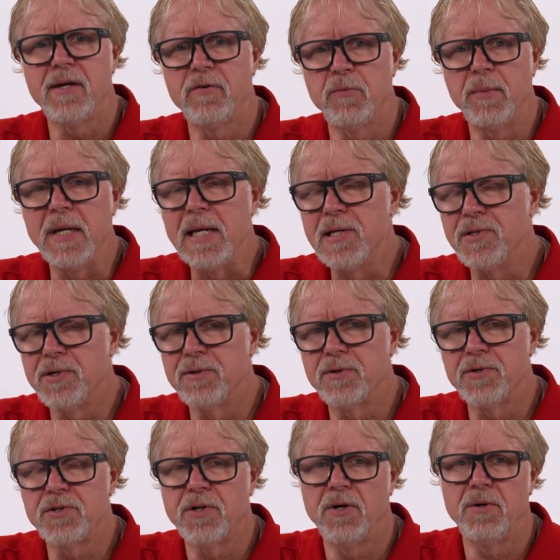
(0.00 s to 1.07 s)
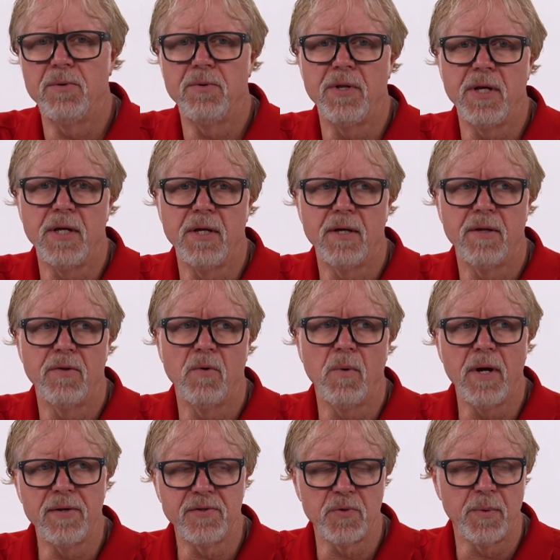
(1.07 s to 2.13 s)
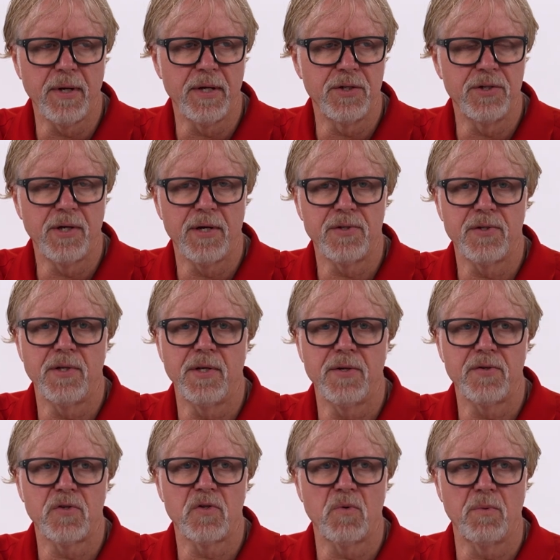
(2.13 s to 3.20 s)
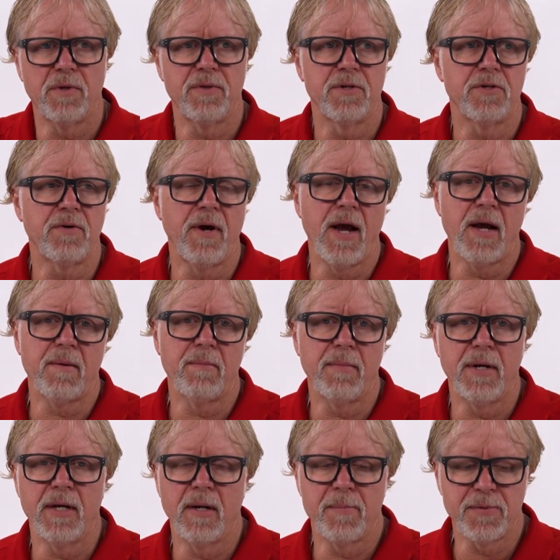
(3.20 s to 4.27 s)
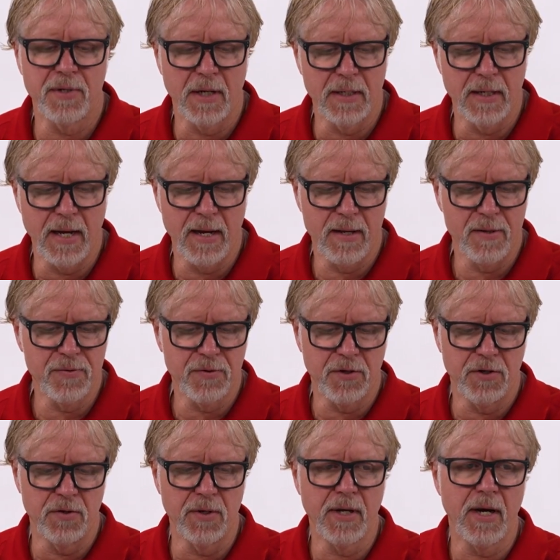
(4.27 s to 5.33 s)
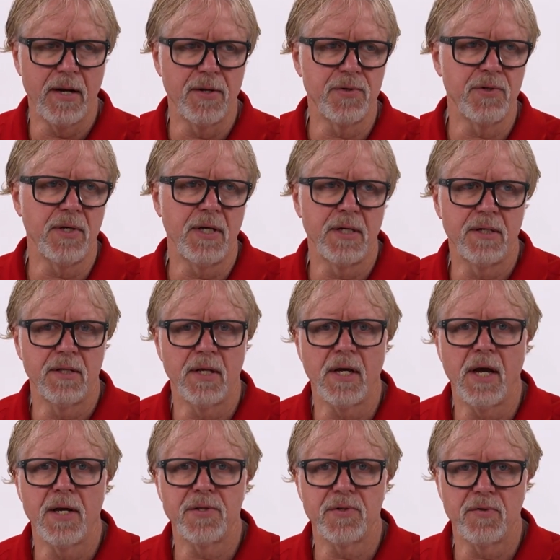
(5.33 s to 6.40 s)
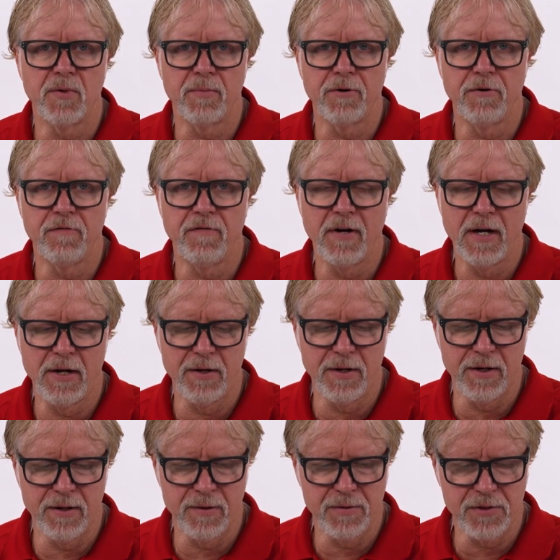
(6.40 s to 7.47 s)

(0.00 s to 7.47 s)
it would be easier to show the ways that we adjust this with the track being upside down, so you can kind of see into the guts of the profile here.